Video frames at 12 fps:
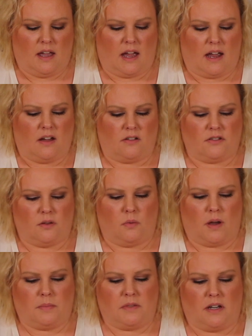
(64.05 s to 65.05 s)
I also
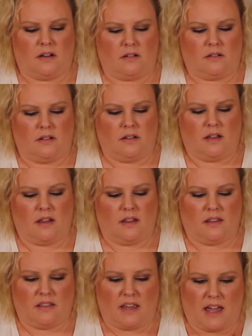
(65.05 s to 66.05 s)
wipe down
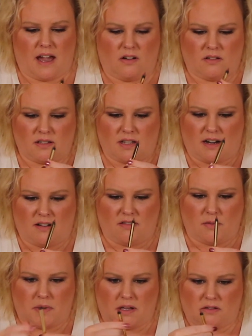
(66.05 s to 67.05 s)
the outside of
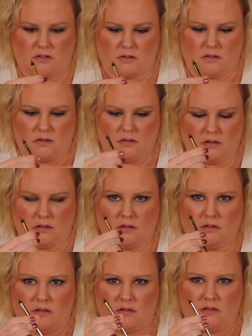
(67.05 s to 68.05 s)
the pencil,
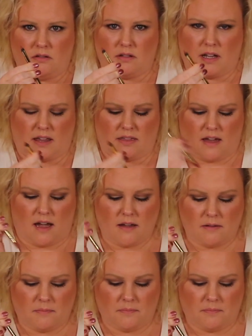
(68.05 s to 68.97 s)
like that.